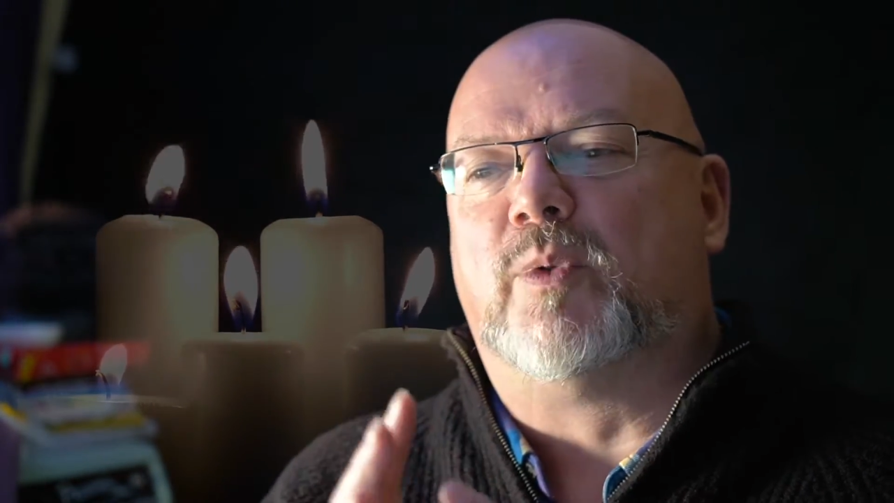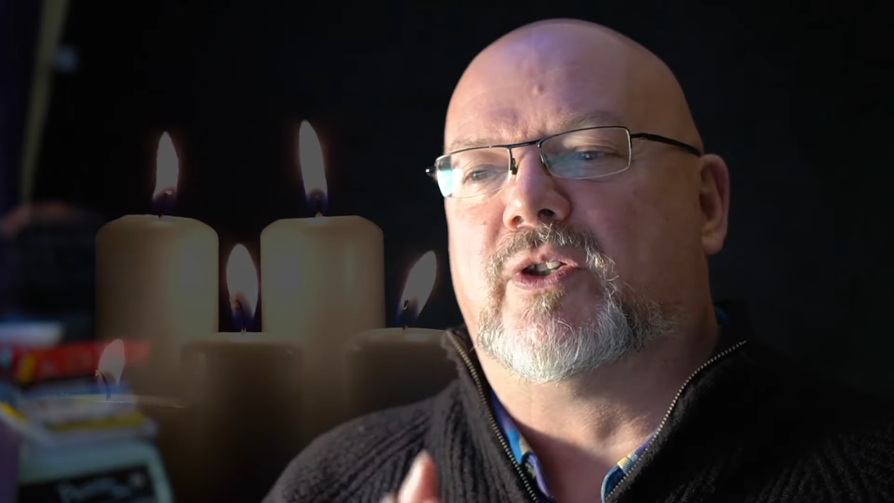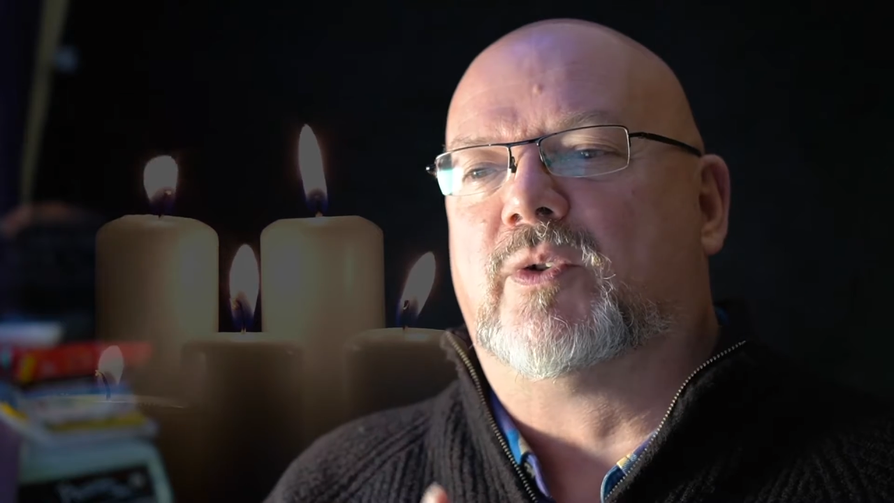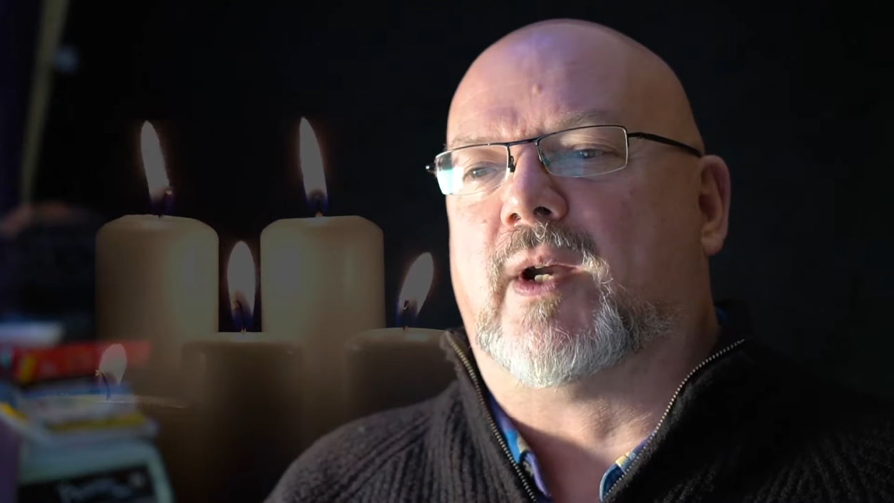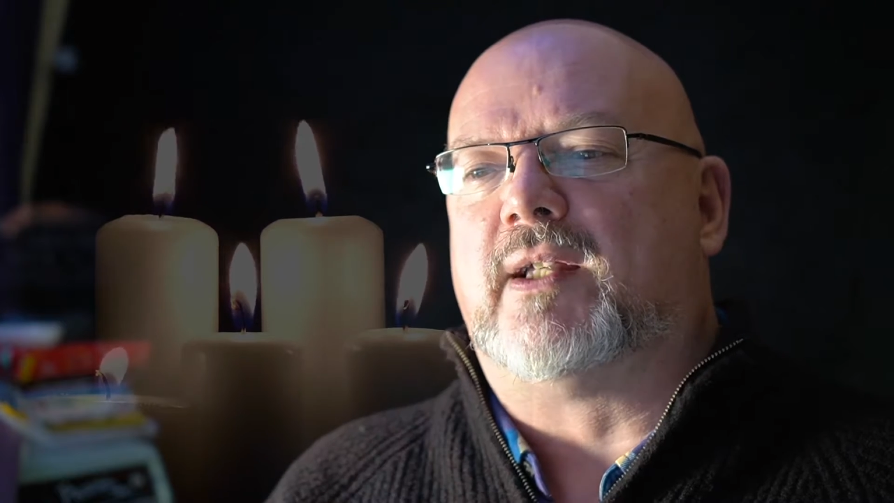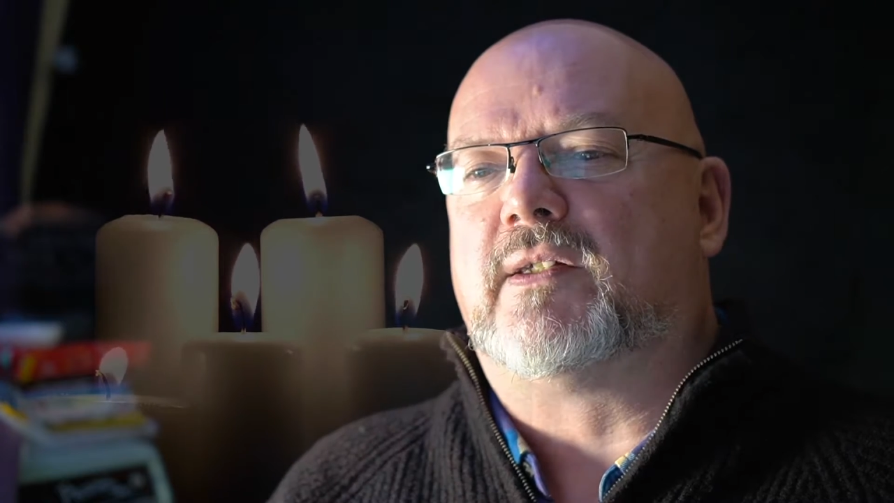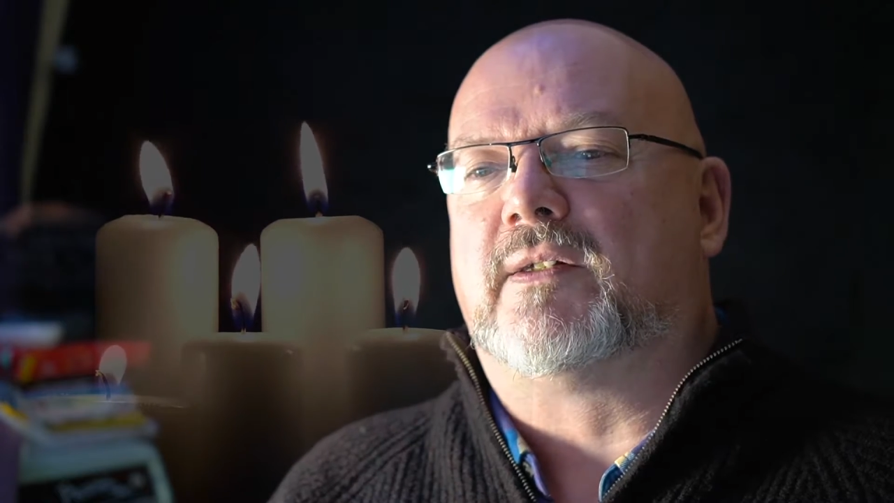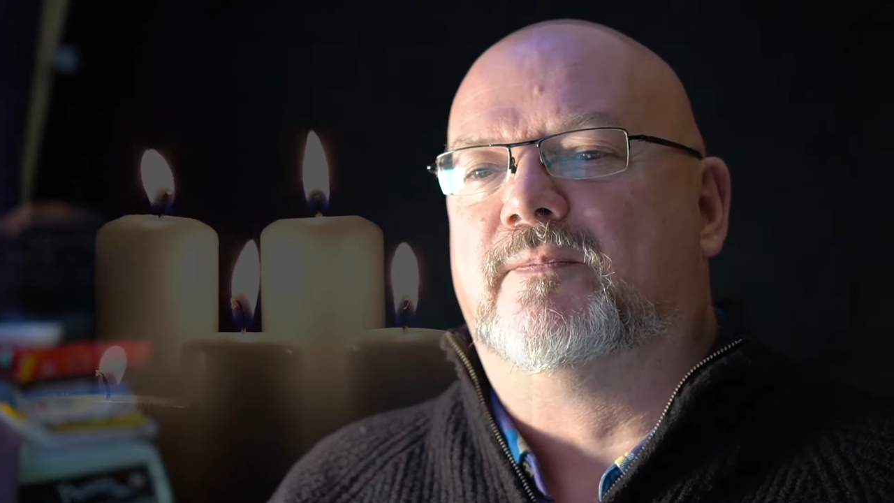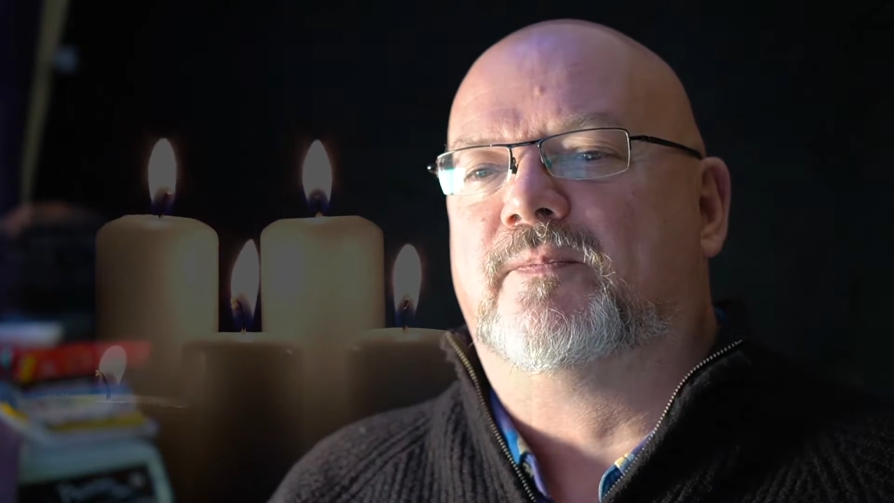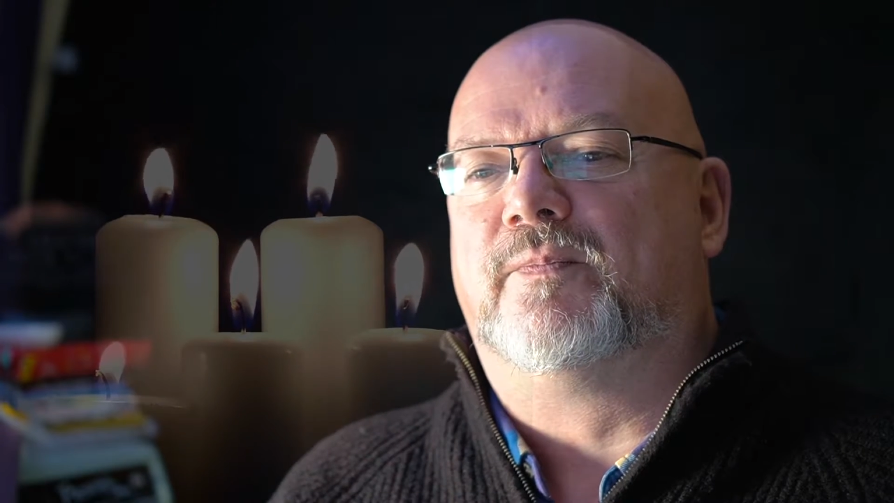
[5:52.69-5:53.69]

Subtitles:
with grace.